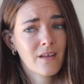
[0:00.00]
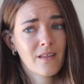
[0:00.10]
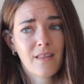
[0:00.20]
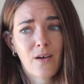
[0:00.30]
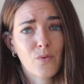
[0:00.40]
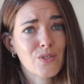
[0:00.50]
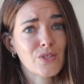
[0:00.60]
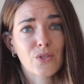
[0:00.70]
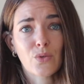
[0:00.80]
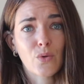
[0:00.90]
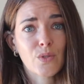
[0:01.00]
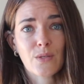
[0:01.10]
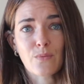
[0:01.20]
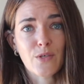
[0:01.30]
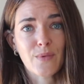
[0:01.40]
that was just
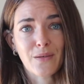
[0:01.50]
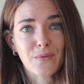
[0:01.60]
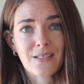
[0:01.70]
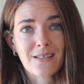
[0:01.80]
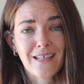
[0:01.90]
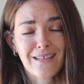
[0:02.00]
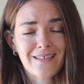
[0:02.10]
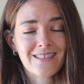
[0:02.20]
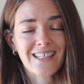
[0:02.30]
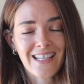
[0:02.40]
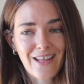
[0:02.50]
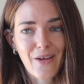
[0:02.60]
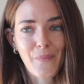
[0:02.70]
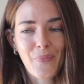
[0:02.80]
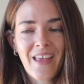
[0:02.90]
awesome to be able to see
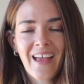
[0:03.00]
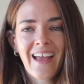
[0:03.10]
them